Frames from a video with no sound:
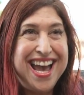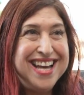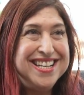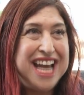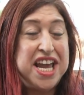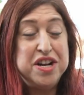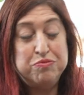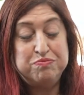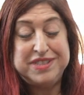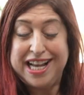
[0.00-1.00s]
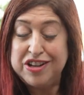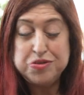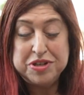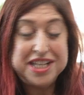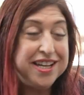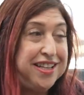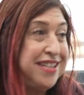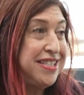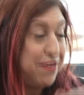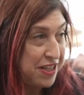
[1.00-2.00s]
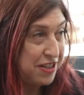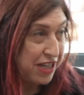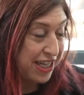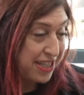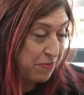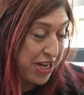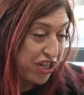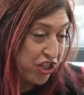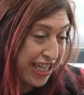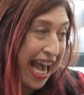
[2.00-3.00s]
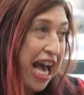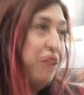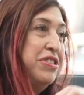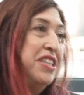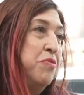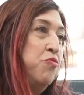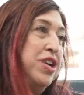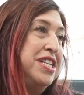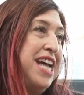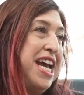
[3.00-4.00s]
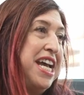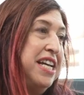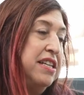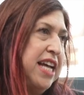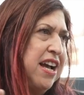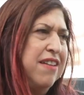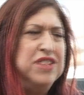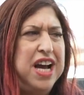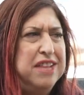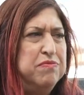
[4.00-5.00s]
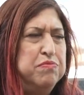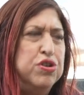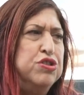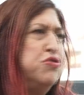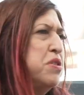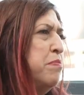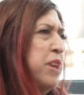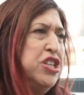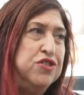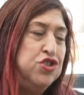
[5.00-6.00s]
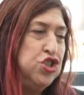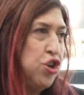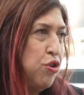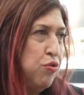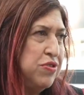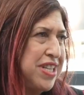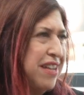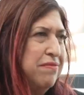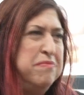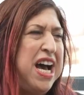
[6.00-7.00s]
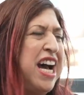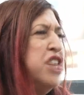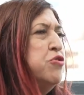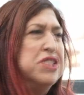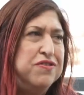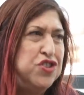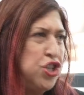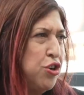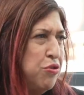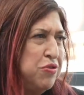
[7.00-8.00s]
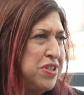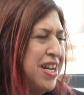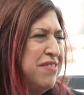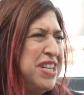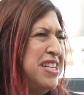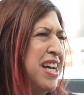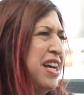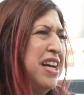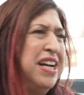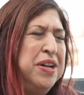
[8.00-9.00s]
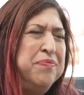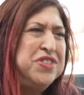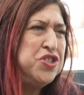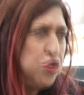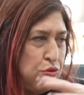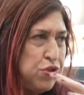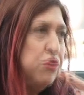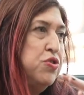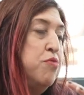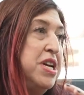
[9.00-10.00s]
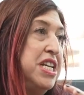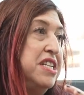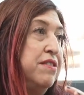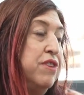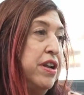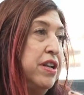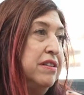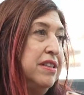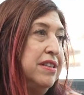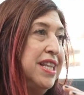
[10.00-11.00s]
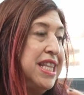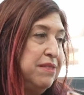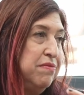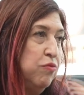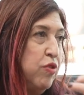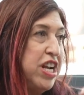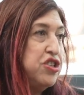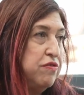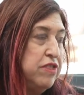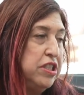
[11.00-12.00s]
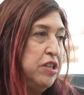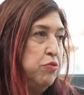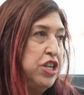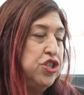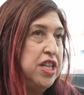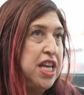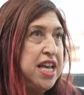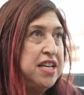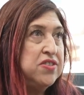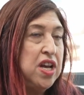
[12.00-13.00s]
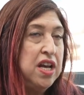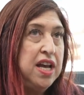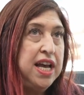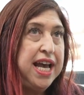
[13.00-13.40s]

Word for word: And, and it sounds ridiculous, except except I actually counted them one day. And like I, I produced a bunch of shows, like hundreds of shows, and I've done so, so, so many different rich, really rich things.